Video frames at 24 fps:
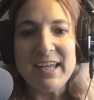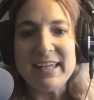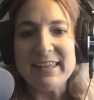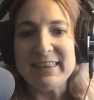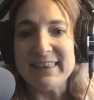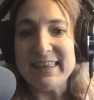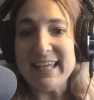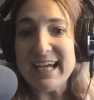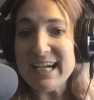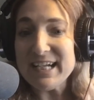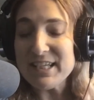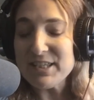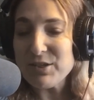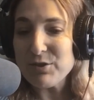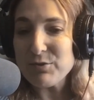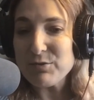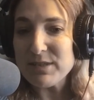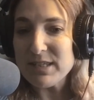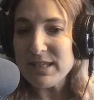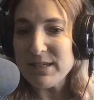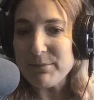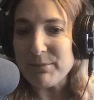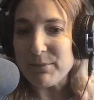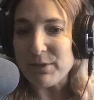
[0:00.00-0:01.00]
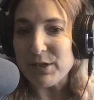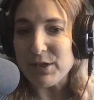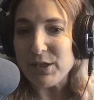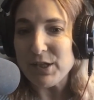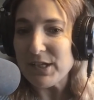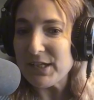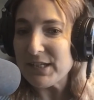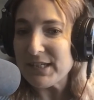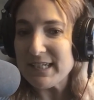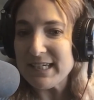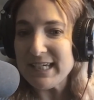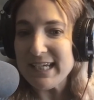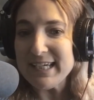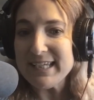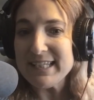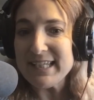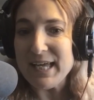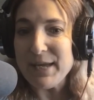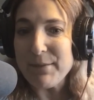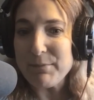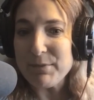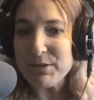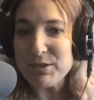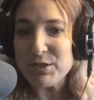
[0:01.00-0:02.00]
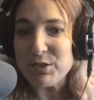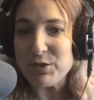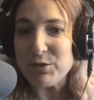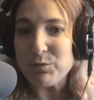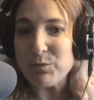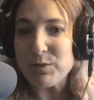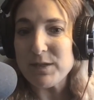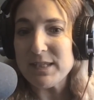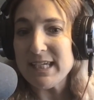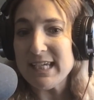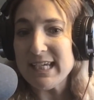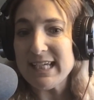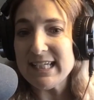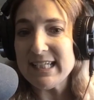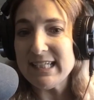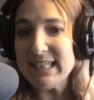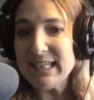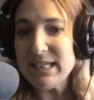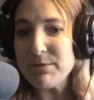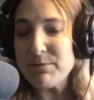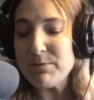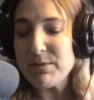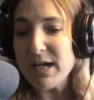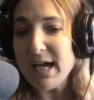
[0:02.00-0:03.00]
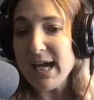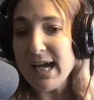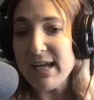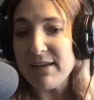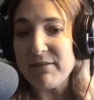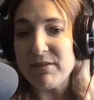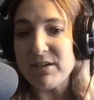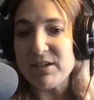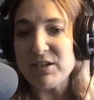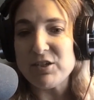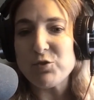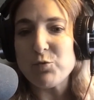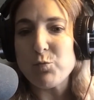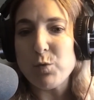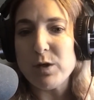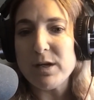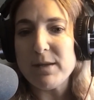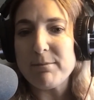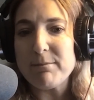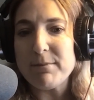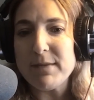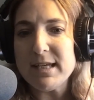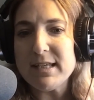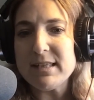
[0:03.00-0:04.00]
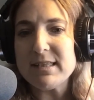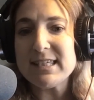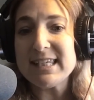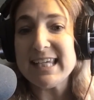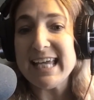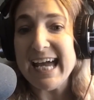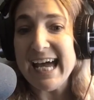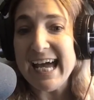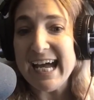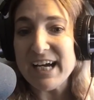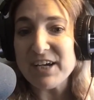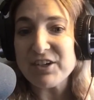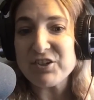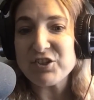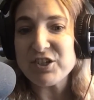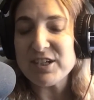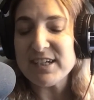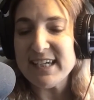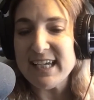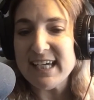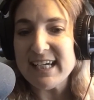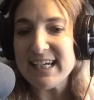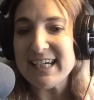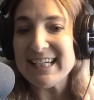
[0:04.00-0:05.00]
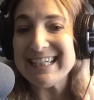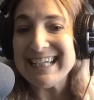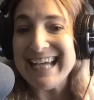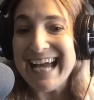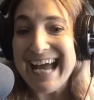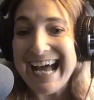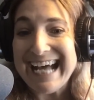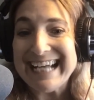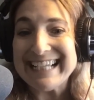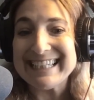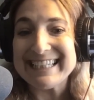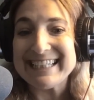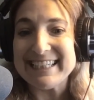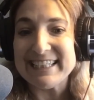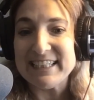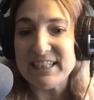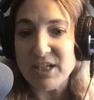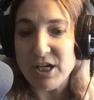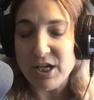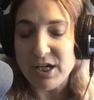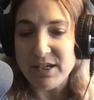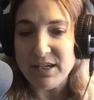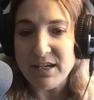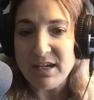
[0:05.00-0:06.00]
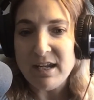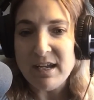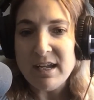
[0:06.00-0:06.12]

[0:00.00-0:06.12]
Not so simple. In today's episode, we take a deep dive into what it means to actually get a task done.